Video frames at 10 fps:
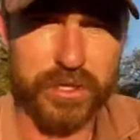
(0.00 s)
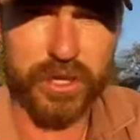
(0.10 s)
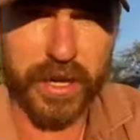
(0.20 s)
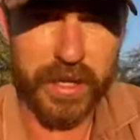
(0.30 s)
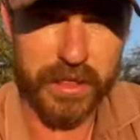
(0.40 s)

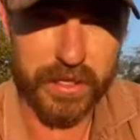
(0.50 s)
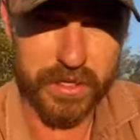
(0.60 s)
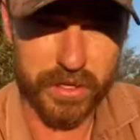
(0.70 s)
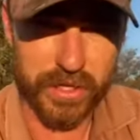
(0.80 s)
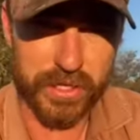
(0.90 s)
track in these
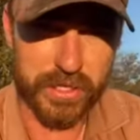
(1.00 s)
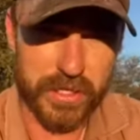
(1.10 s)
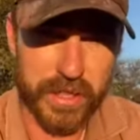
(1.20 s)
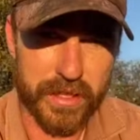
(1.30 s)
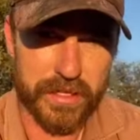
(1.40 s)
conditions,
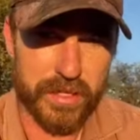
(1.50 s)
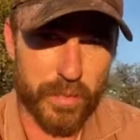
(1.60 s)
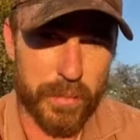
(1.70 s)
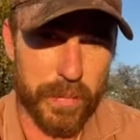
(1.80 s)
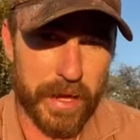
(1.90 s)
and this is
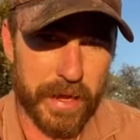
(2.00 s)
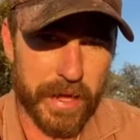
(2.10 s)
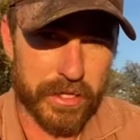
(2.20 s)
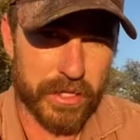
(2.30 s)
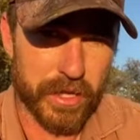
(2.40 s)
where Bane
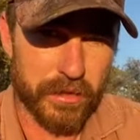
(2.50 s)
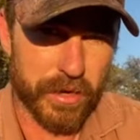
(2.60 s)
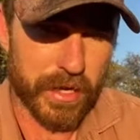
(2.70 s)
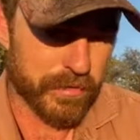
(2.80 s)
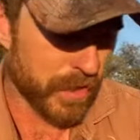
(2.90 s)
actually
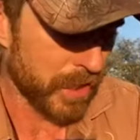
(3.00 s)
thrives.